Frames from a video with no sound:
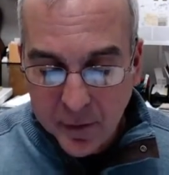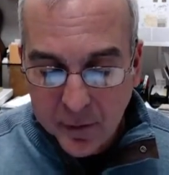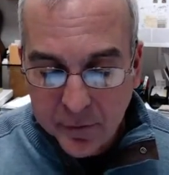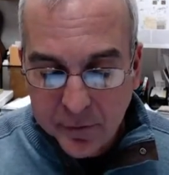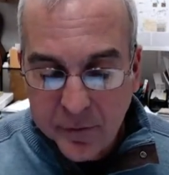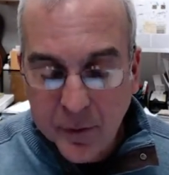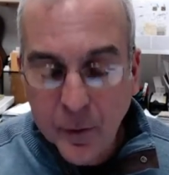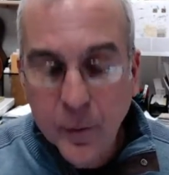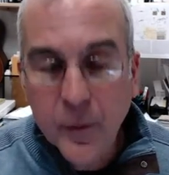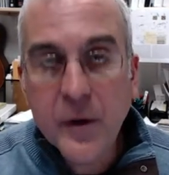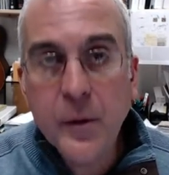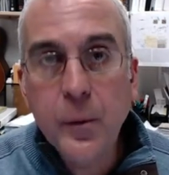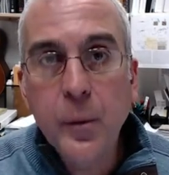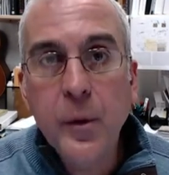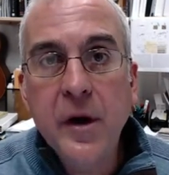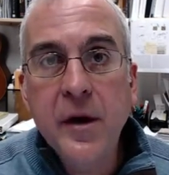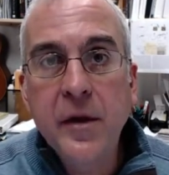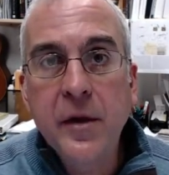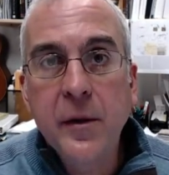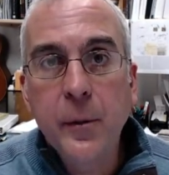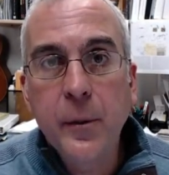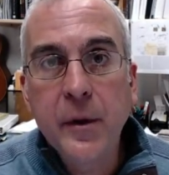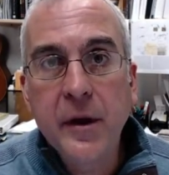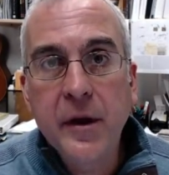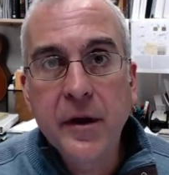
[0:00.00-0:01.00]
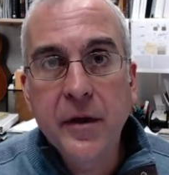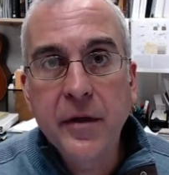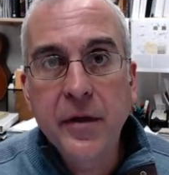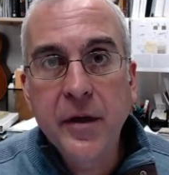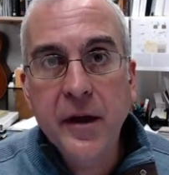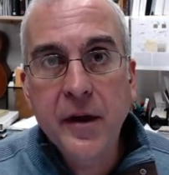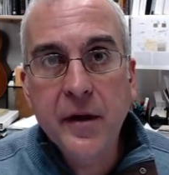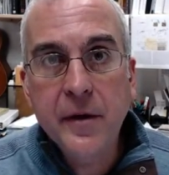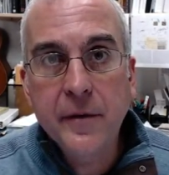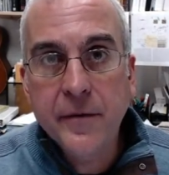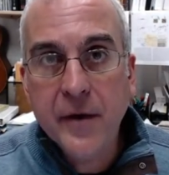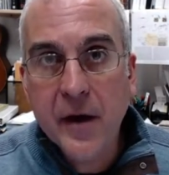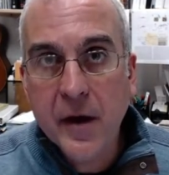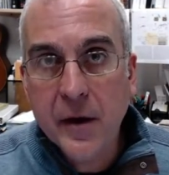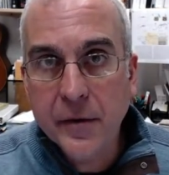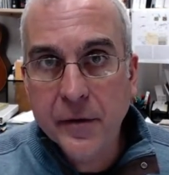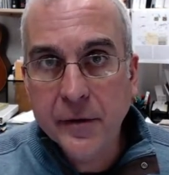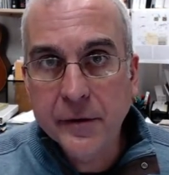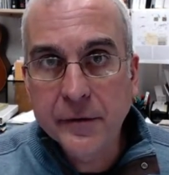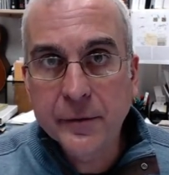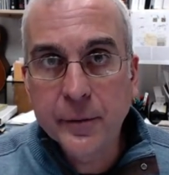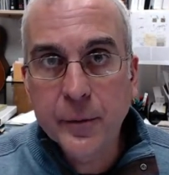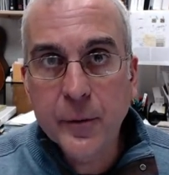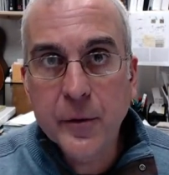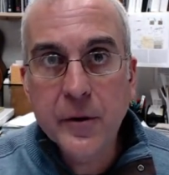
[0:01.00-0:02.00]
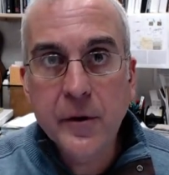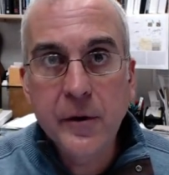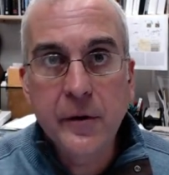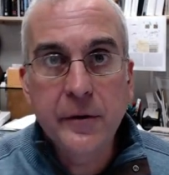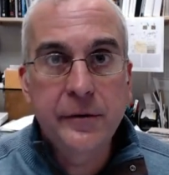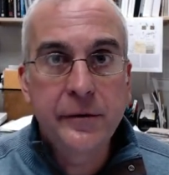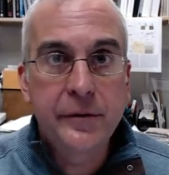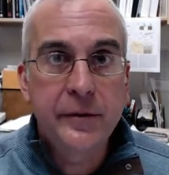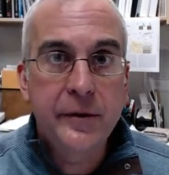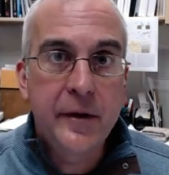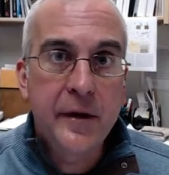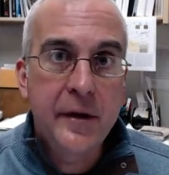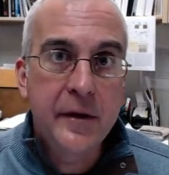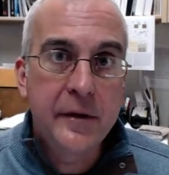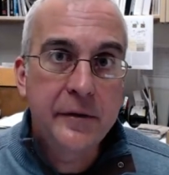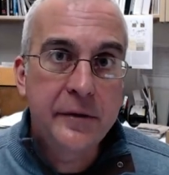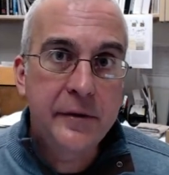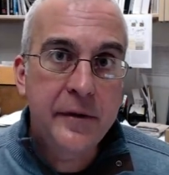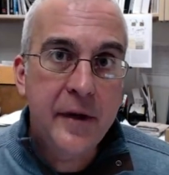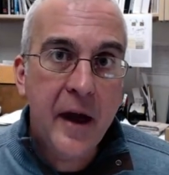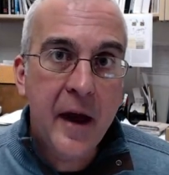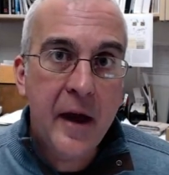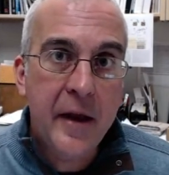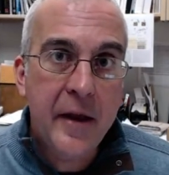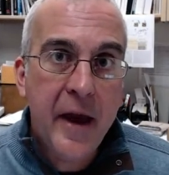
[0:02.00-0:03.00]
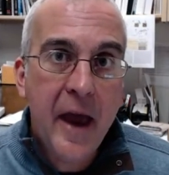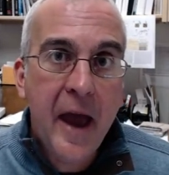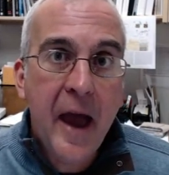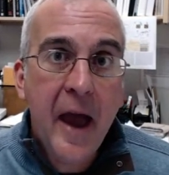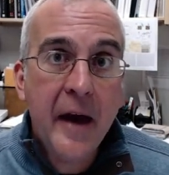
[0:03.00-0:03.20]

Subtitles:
So one way that we can think of how this works is that